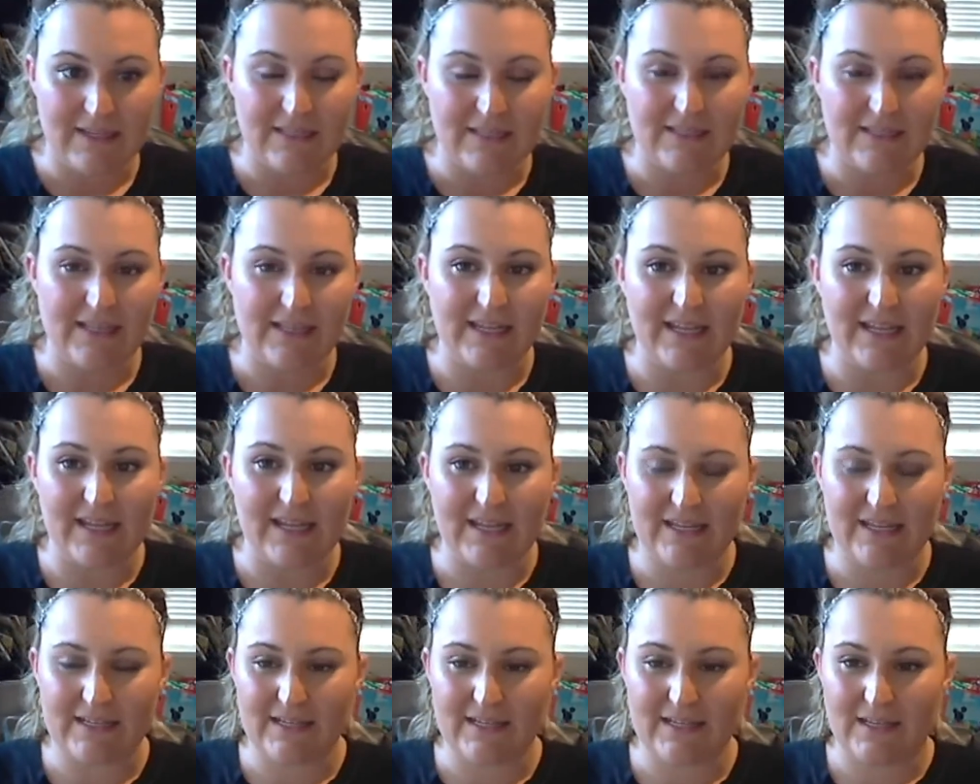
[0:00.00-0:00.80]
Like,
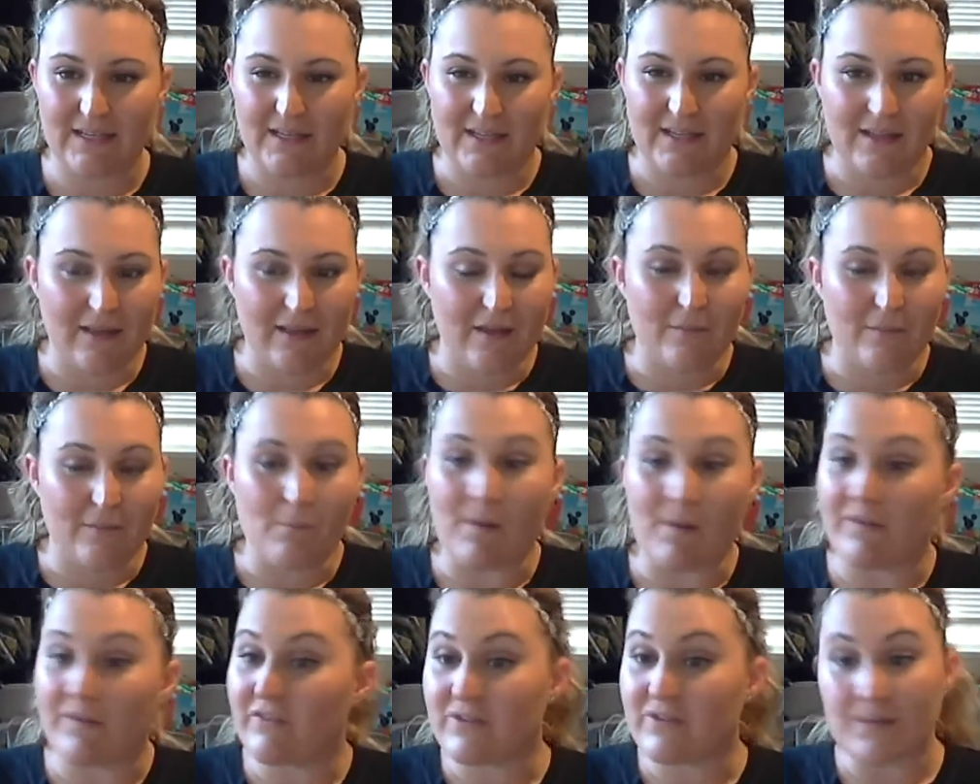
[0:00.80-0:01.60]
it
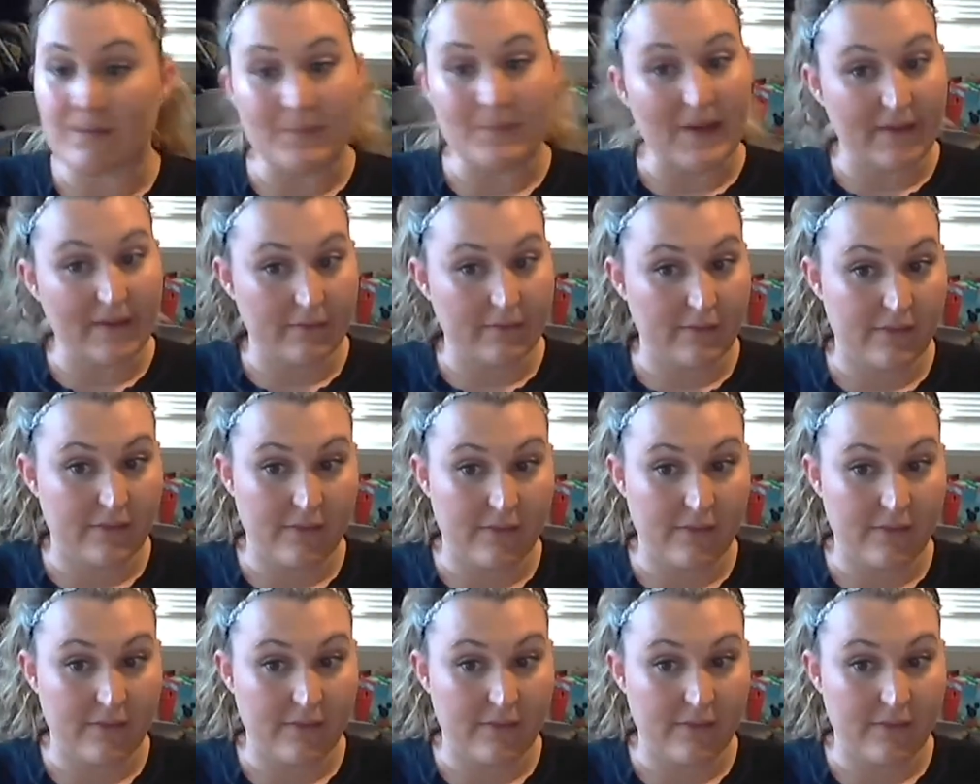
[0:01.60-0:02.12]
month to month,